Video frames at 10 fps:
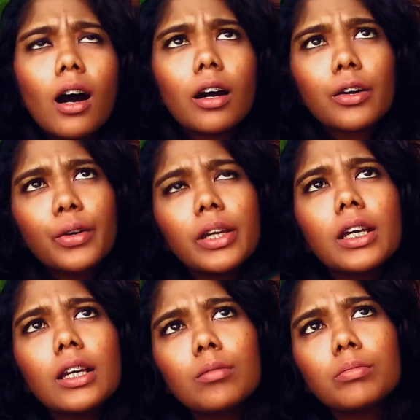
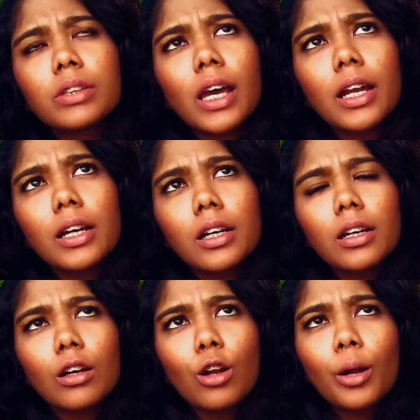creams and
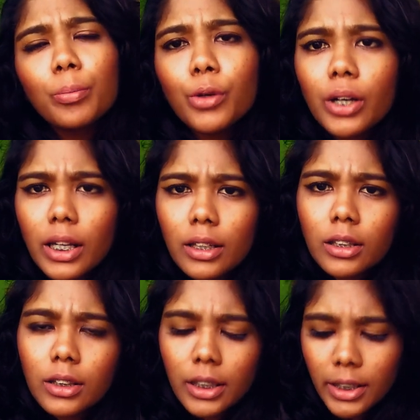a lot more other
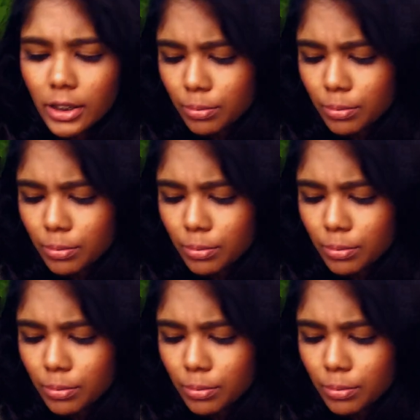things.